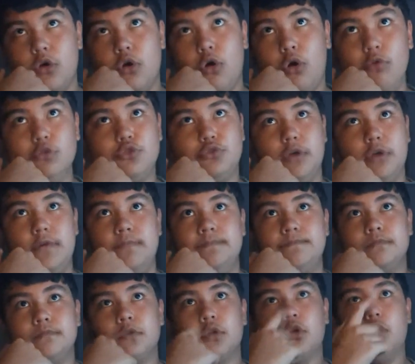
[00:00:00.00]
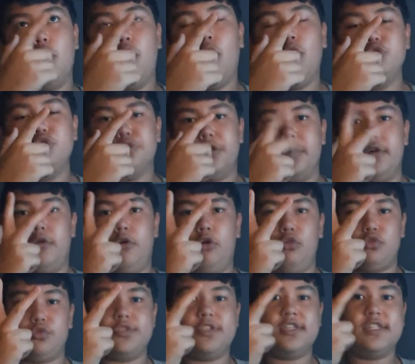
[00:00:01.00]
Ultra
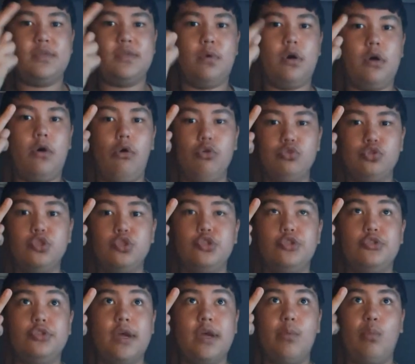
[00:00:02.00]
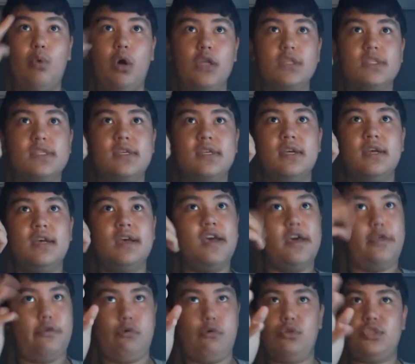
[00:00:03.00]
60 watt, Ultra 10 watts.
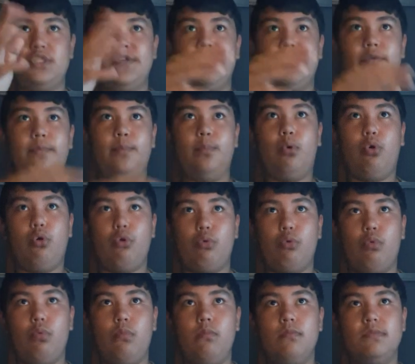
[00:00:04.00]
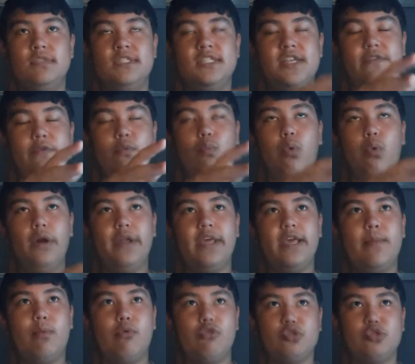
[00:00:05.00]
They're all 7 1 gig
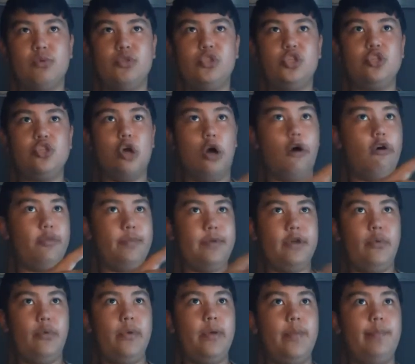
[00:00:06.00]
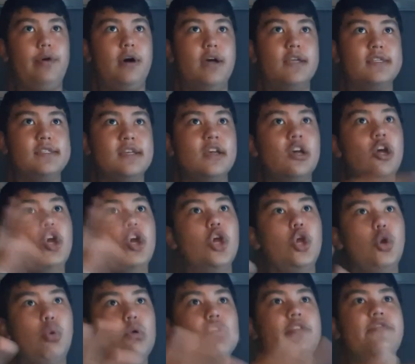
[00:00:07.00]
port switches, all with PoE plus,
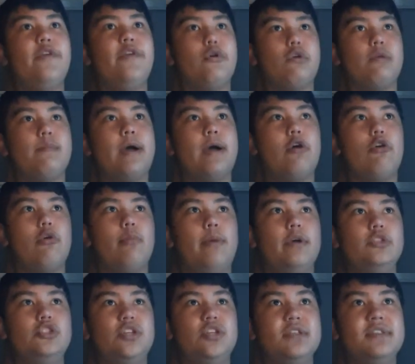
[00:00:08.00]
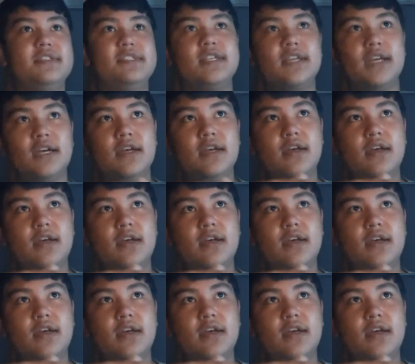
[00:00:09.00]
with varying power budgets,